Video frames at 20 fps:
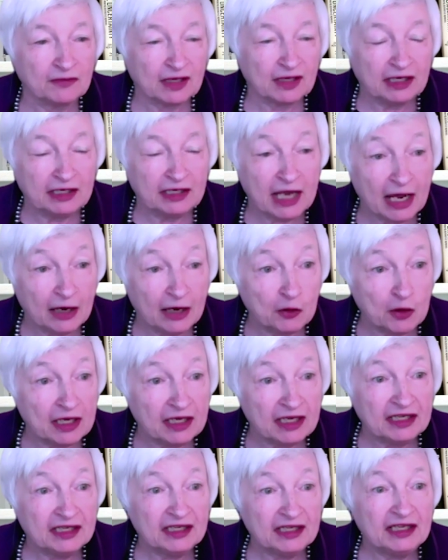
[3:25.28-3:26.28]
Now,
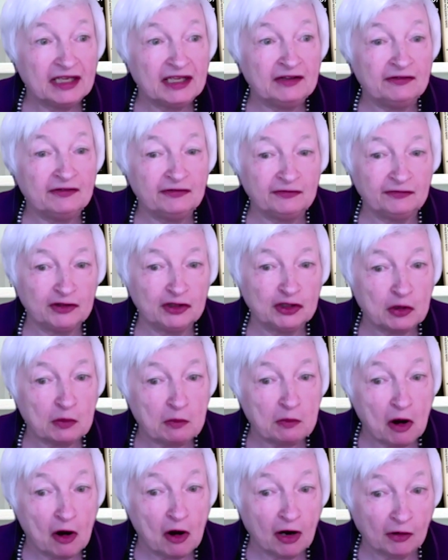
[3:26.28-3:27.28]
if
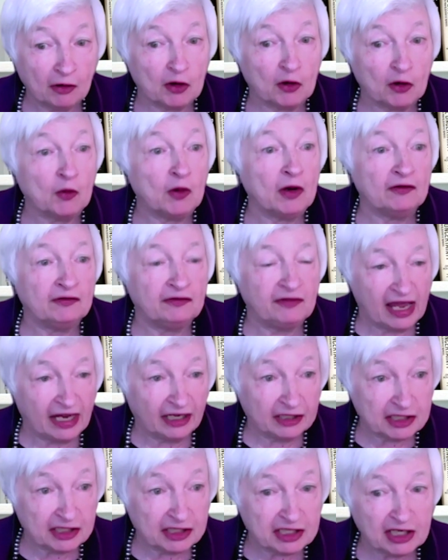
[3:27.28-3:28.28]
tomorrow a
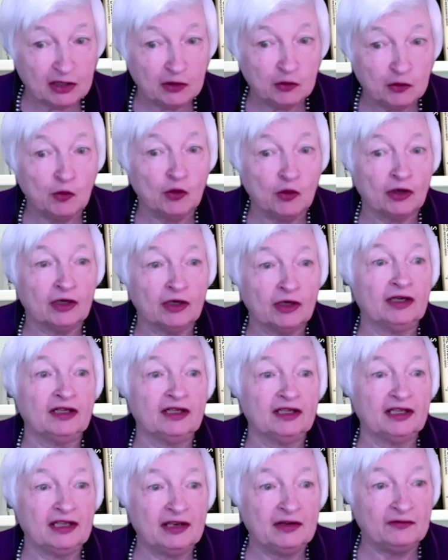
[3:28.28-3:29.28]
vaccine were
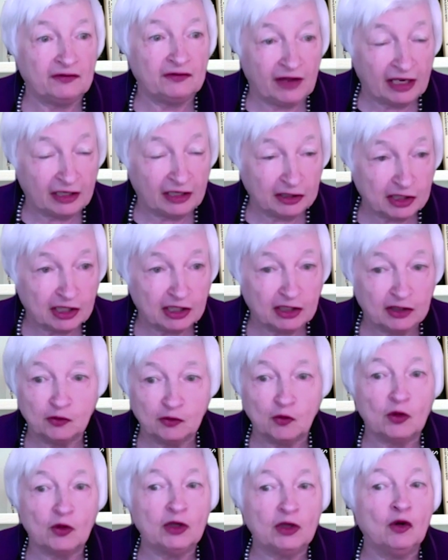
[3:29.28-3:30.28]
invented,
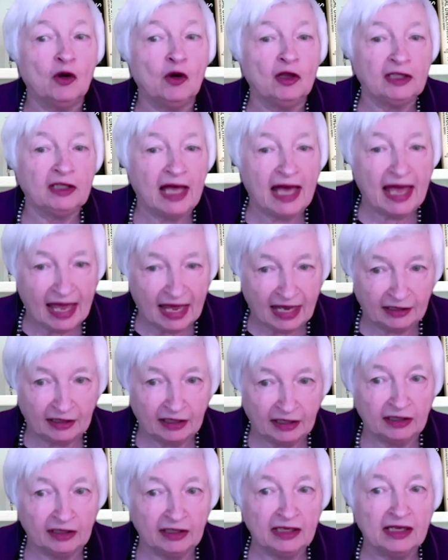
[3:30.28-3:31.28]
we all had
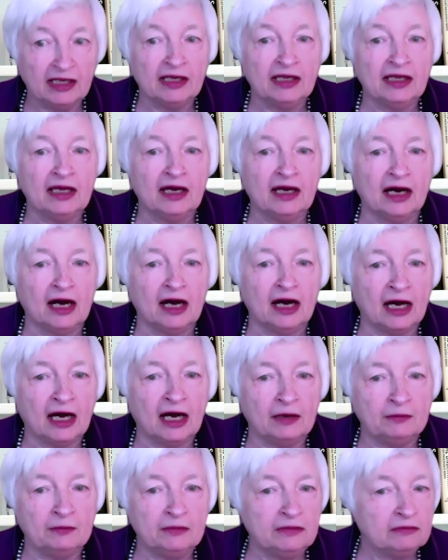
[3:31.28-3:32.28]
it.
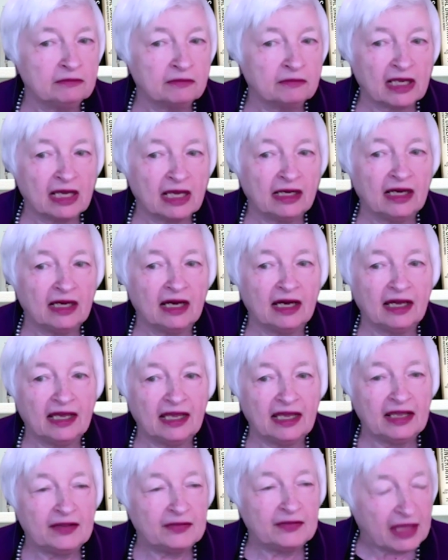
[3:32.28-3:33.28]
Um,
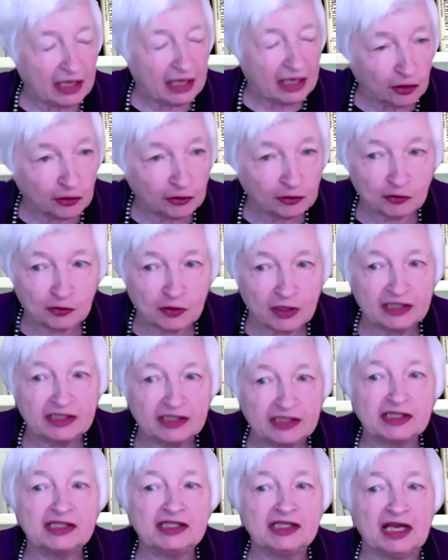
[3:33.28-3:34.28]
the health
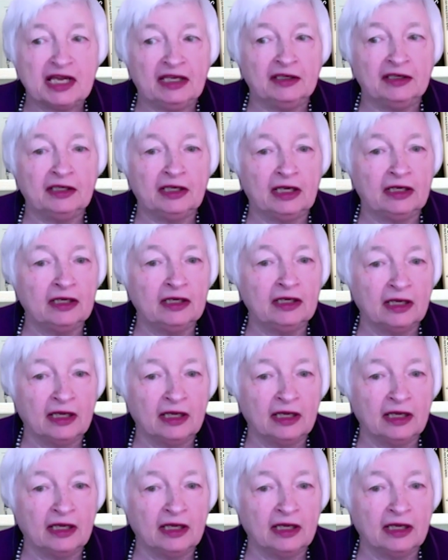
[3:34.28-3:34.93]
risks ended.